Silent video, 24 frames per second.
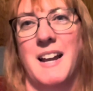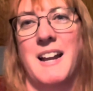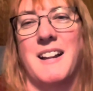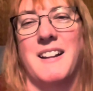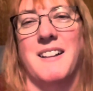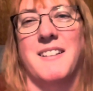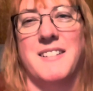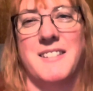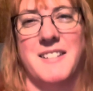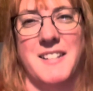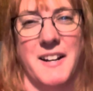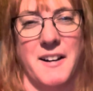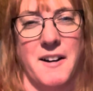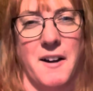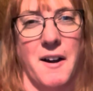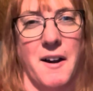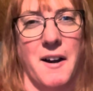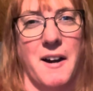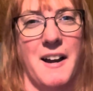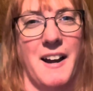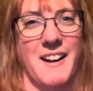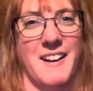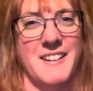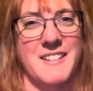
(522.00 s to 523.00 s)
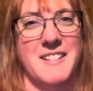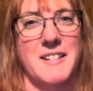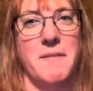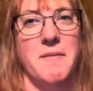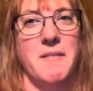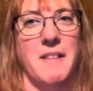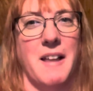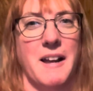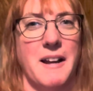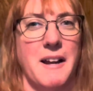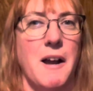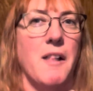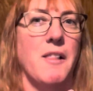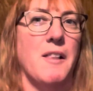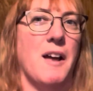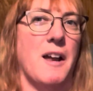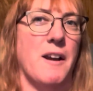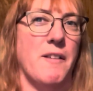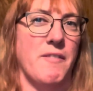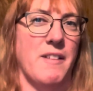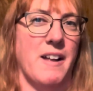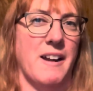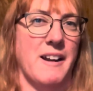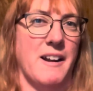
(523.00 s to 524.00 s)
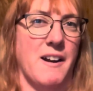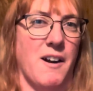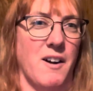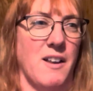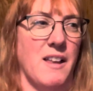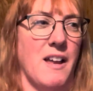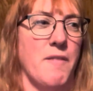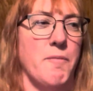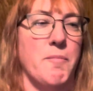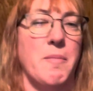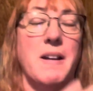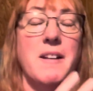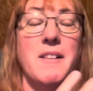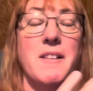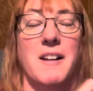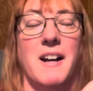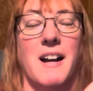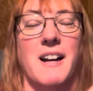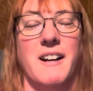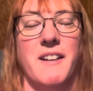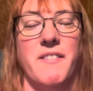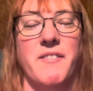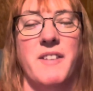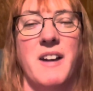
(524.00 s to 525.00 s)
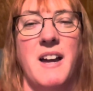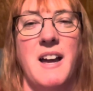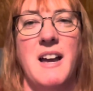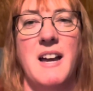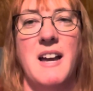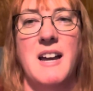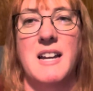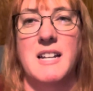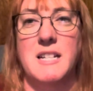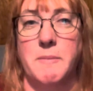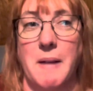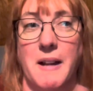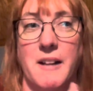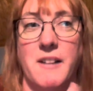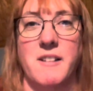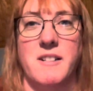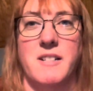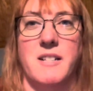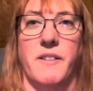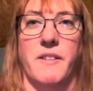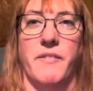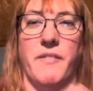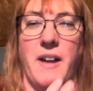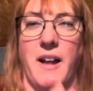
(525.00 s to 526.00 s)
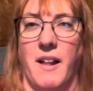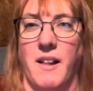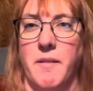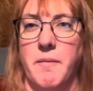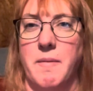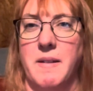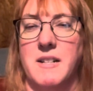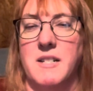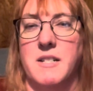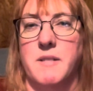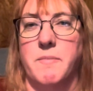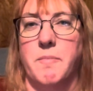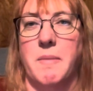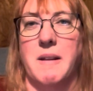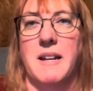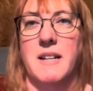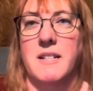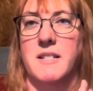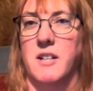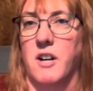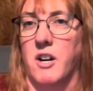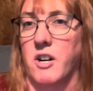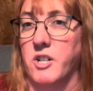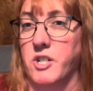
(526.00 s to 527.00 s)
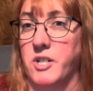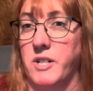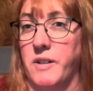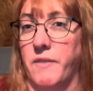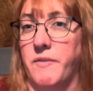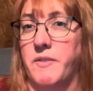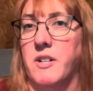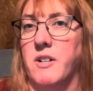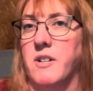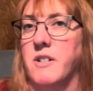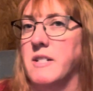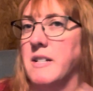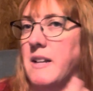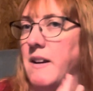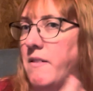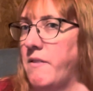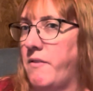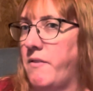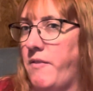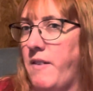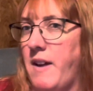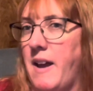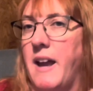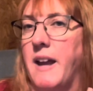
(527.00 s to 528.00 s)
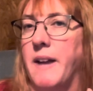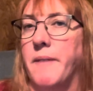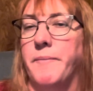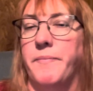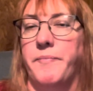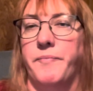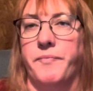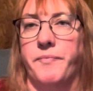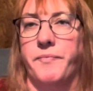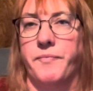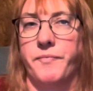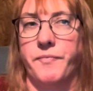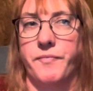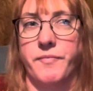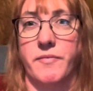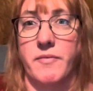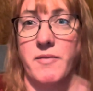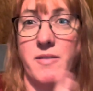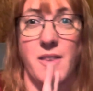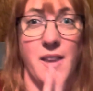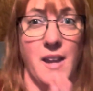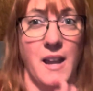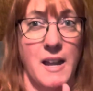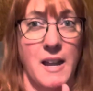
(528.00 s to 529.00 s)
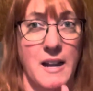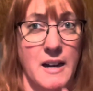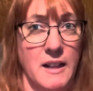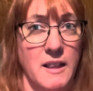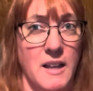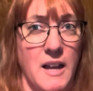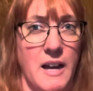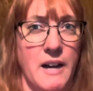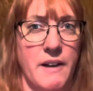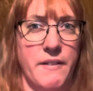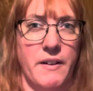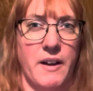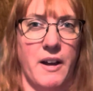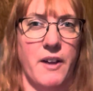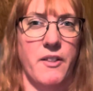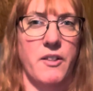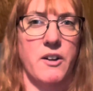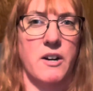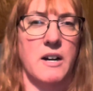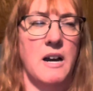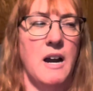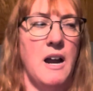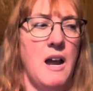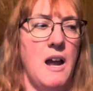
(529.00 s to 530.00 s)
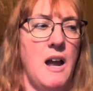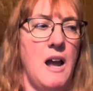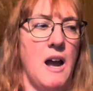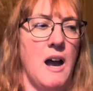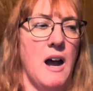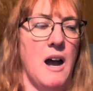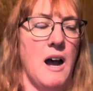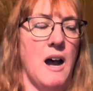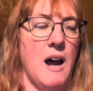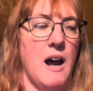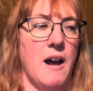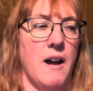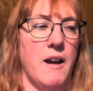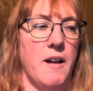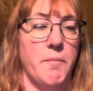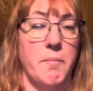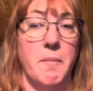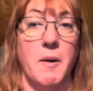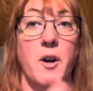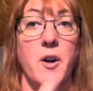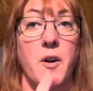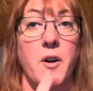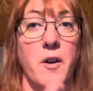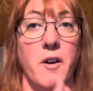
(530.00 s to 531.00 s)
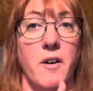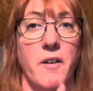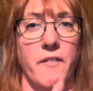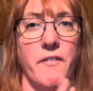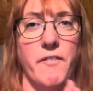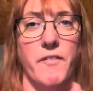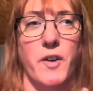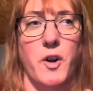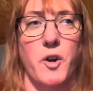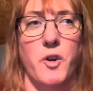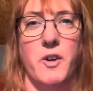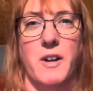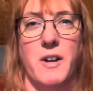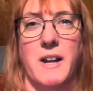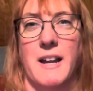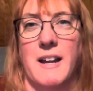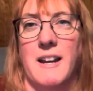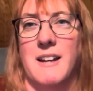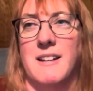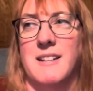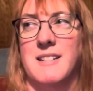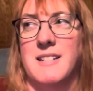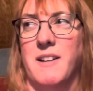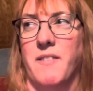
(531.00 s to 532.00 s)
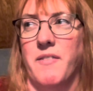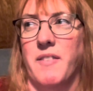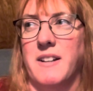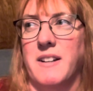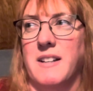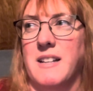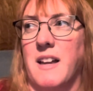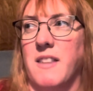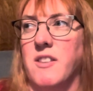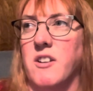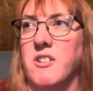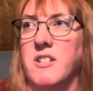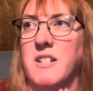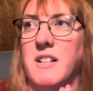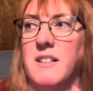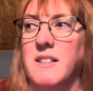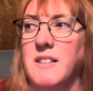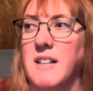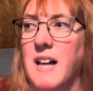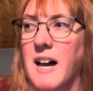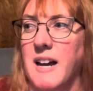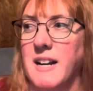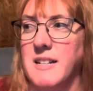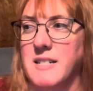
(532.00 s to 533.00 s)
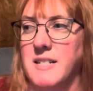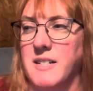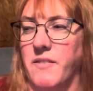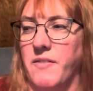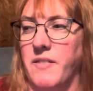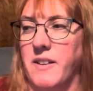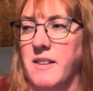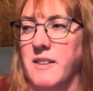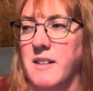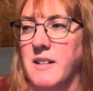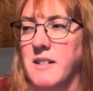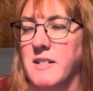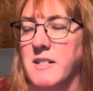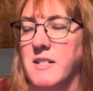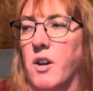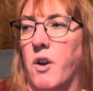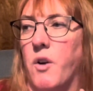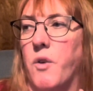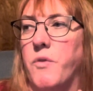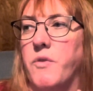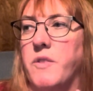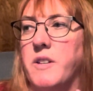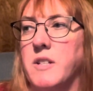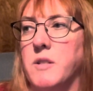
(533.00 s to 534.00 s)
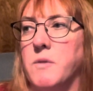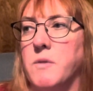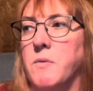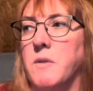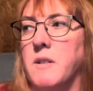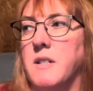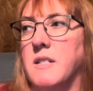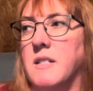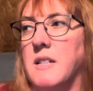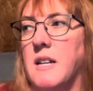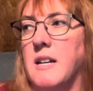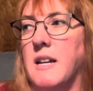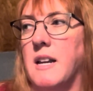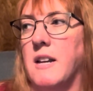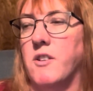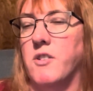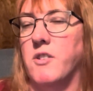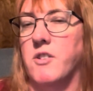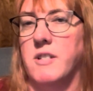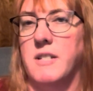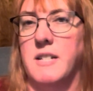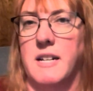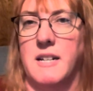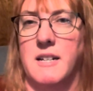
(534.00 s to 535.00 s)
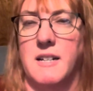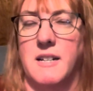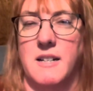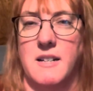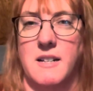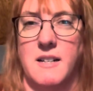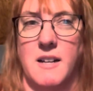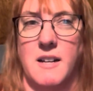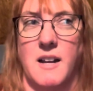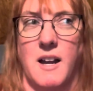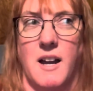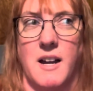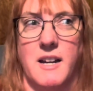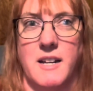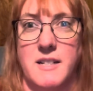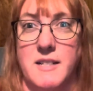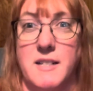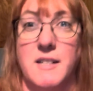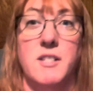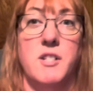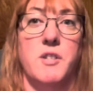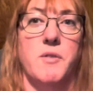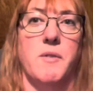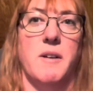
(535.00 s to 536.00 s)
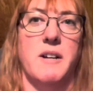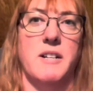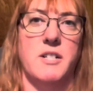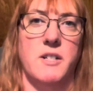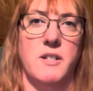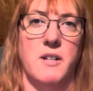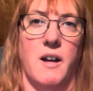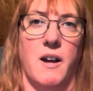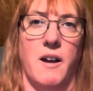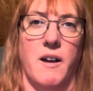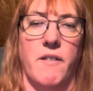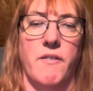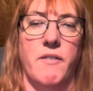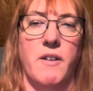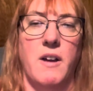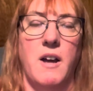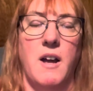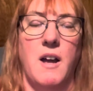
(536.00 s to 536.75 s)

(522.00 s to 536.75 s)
it looks like our some like a lot of like our life, but a lot of speculative elements because there are shifters and fae, and a lot of other uh, mirror folk and stuff like that. There's a lot of stuff in this. So this was an interesting uh, continuation of